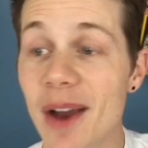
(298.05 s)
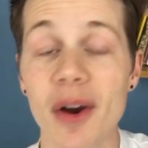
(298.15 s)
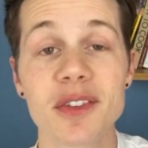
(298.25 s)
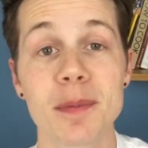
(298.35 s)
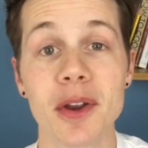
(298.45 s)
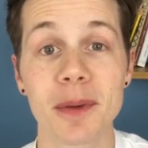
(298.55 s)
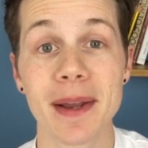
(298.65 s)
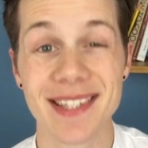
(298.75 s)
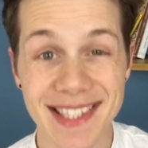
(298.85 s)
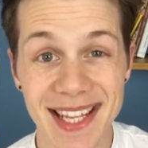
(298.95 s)
Now, I've spoken
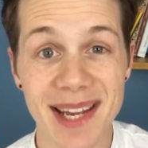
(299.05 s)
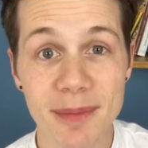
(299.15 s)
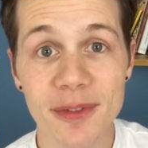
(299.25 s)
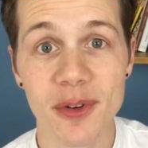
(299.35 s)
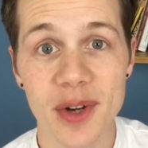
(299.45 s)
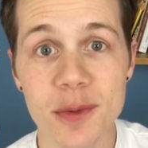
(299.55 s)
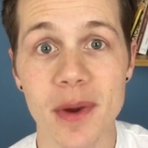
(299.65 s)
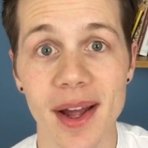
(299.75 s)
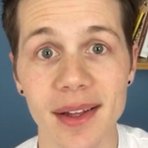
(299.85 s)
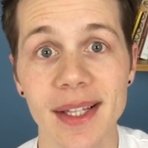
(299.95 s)
about steam before as
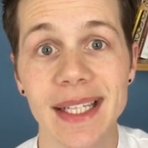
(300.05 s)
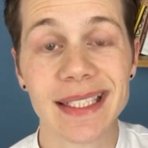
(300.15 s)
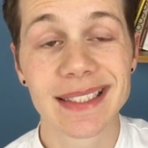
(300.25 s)
well.